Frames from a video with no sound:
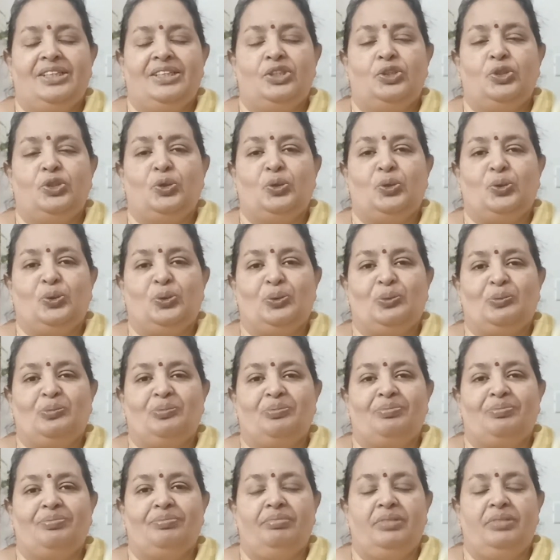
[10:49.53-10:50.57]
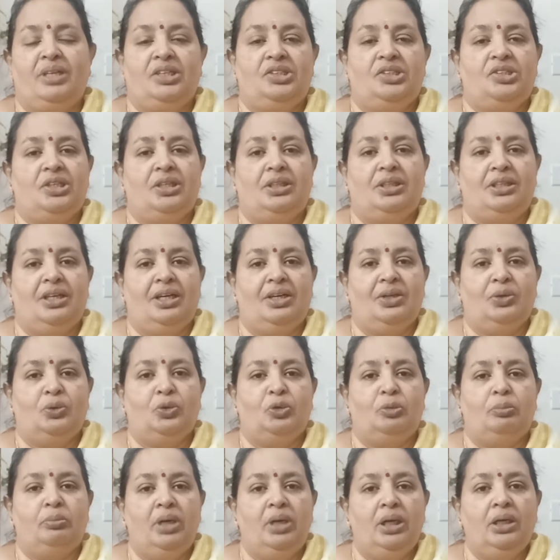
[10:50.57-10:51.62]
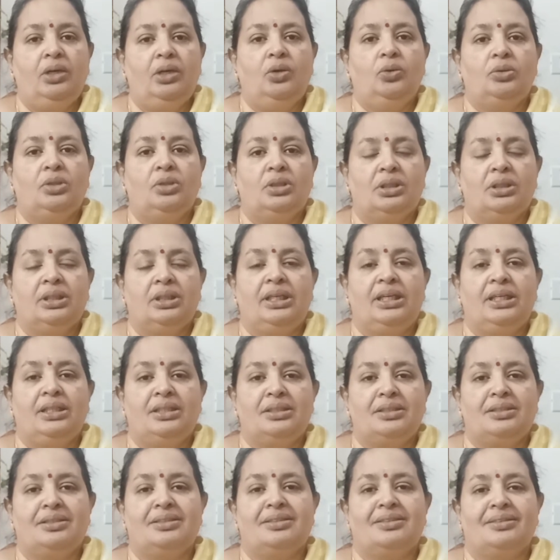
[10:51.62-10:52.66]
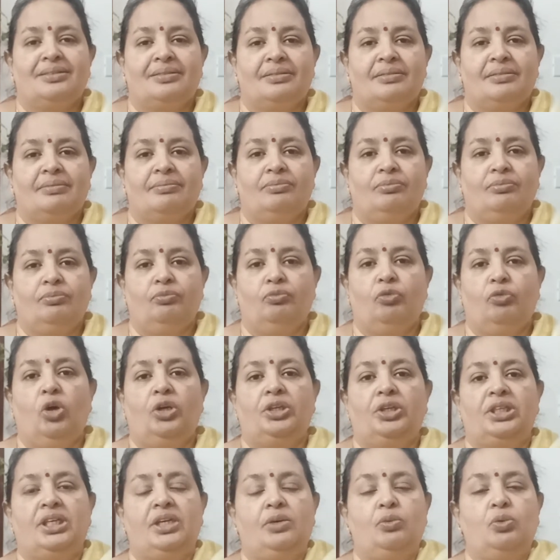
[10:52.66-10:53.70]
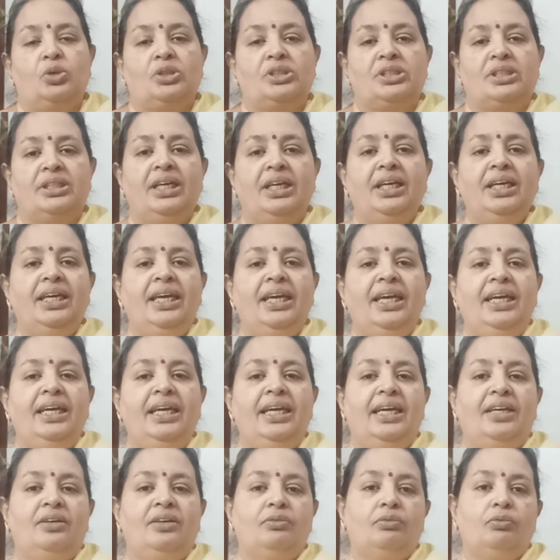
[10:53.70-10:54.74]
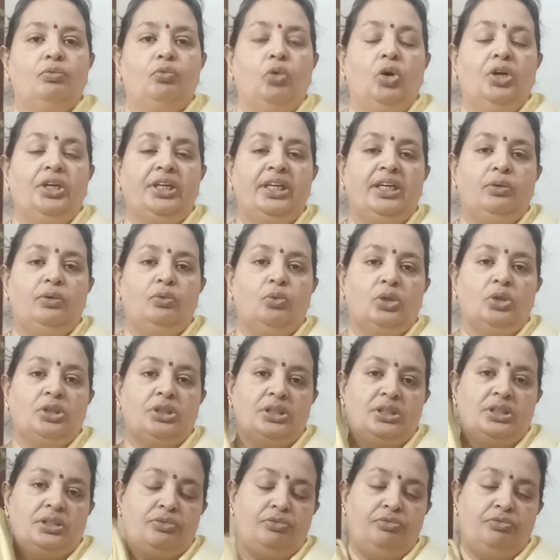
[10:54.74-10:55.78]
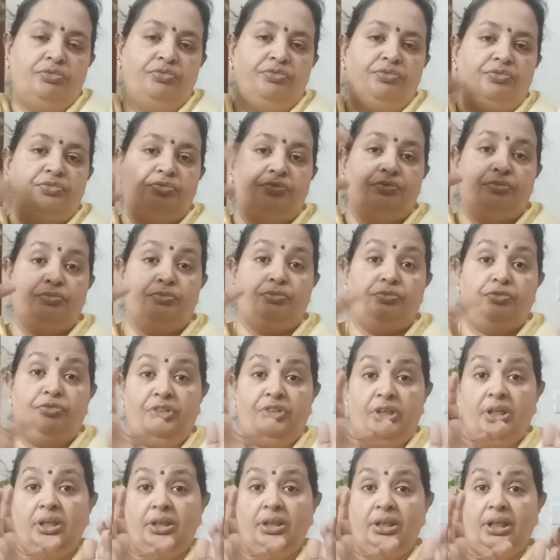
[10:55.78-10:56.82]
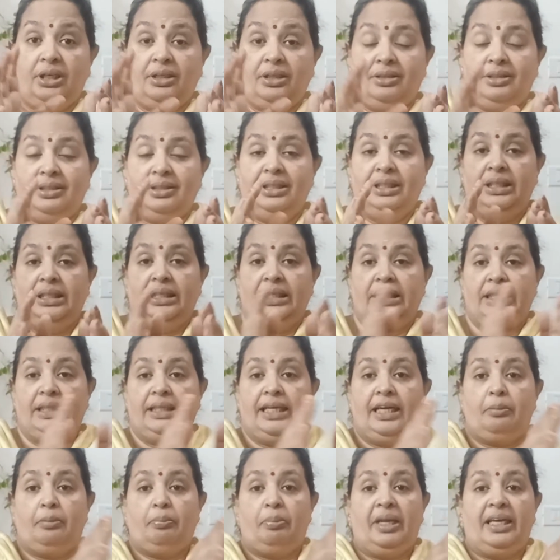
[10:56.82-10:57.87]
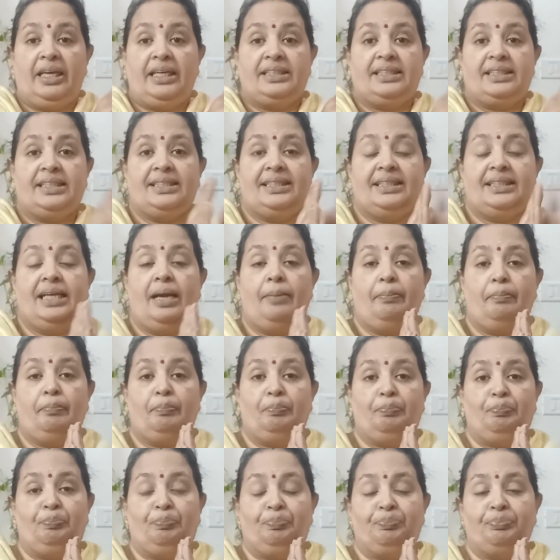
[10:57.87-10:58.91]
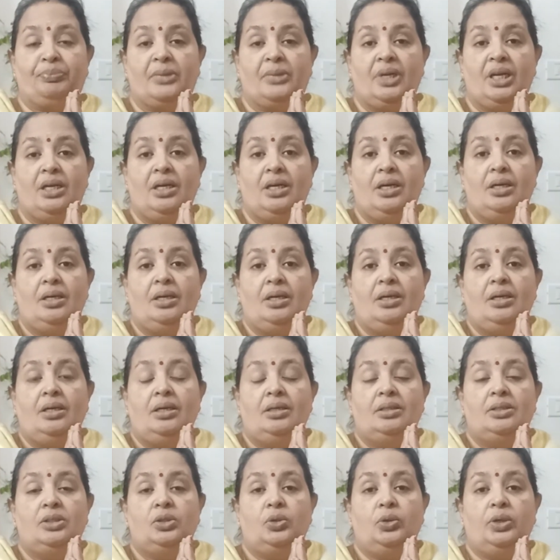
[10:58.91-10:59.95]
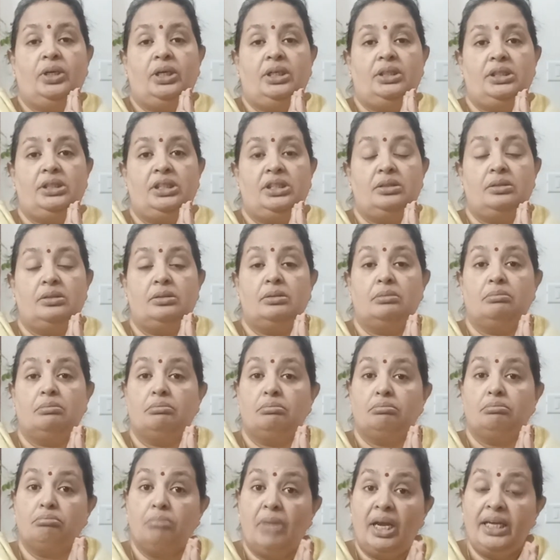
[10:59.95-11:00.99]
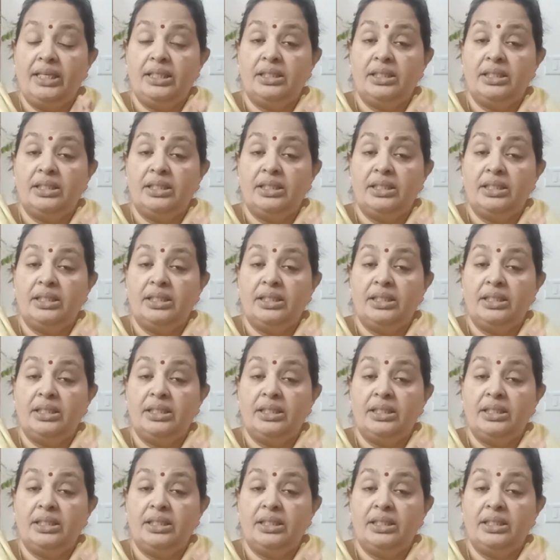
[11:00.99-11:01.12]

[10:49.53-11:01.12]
So Dashratha could make out, yes, what he was thinking and what he was fearing, that place has come. So he says, "My